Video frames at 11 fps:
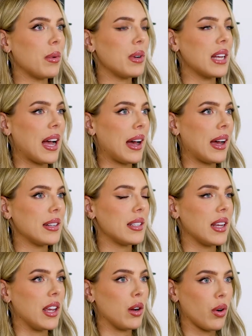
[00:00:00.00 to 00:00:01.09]
was at
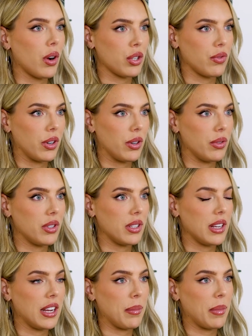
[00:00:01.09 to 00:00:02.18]
a crossroads
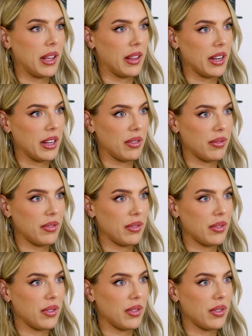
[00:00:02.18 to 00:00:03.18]
in my life